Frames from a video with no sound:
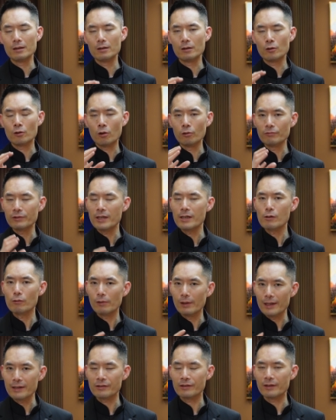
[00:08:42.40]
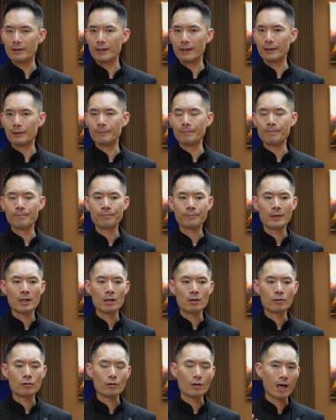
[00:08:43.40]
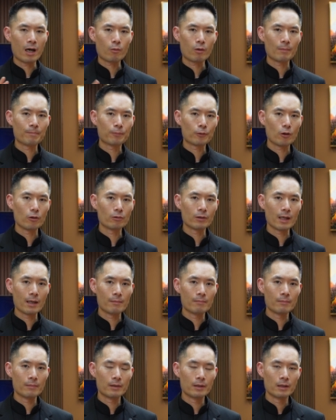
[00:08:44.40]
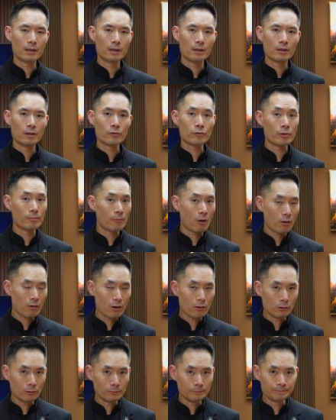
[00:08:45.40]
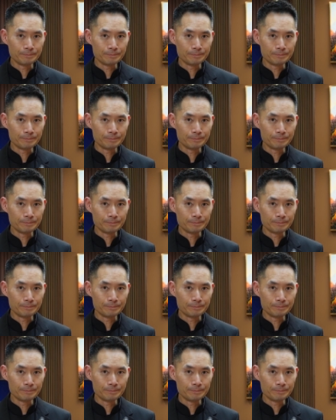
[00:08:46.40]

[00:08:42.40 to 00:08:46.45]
continue listening to our program tomorrow,